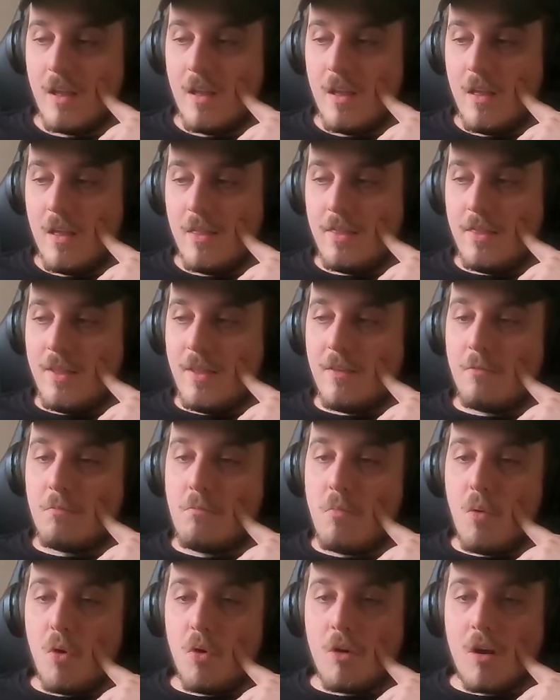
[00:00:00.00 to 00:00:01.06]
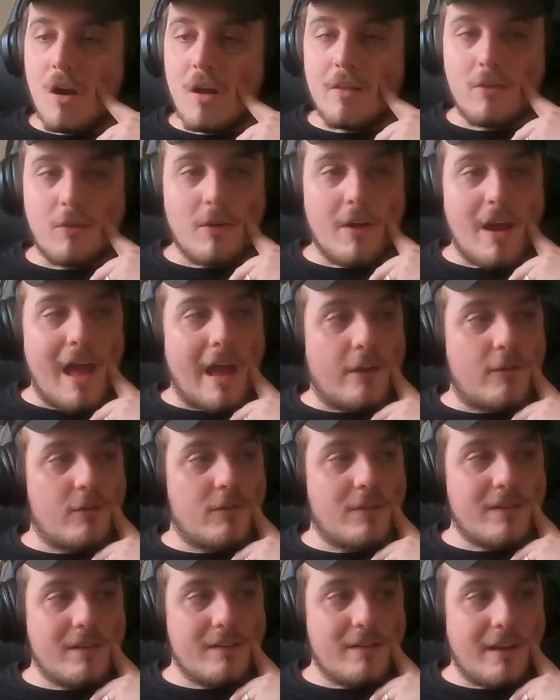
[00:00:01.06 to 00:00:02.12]
these morons are
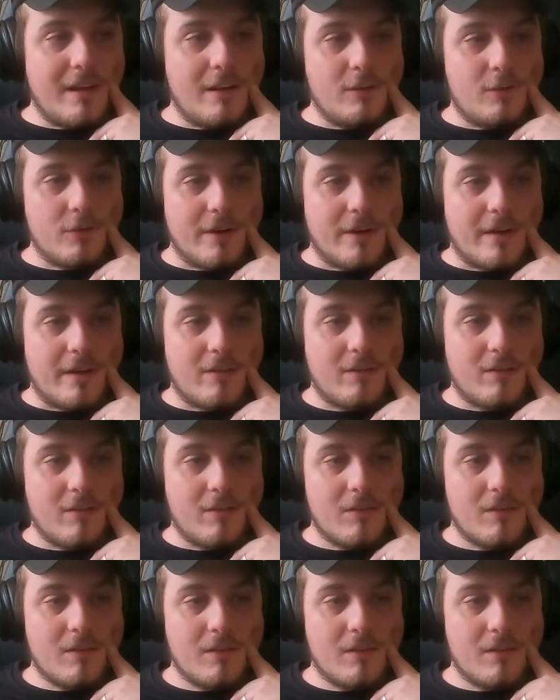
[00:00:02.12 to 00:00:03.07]
actually dangerous.